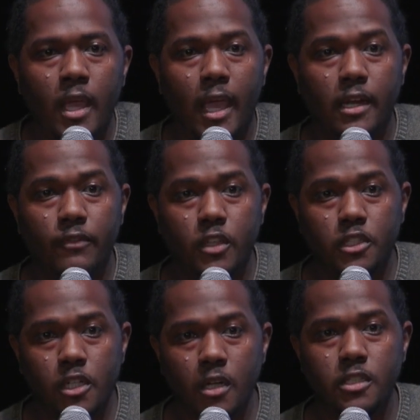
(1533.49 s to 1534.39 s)
And
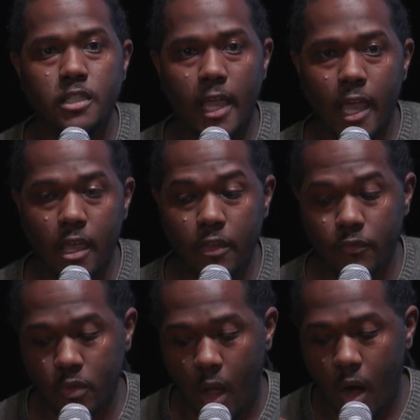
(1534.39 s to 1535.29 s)

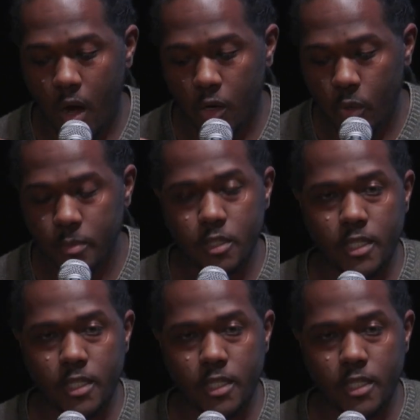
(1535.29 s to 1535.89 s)
if our criminal